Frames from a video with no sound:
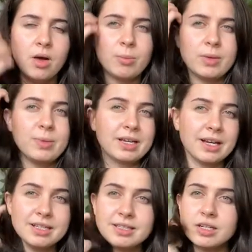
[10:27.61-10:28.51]
but
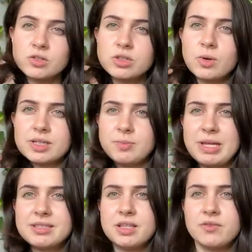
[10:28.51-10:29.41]
because they are so
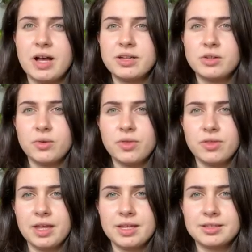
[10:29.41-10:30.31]
expensive, I don't
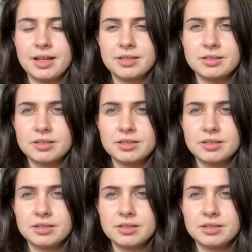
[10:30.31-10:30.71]
think that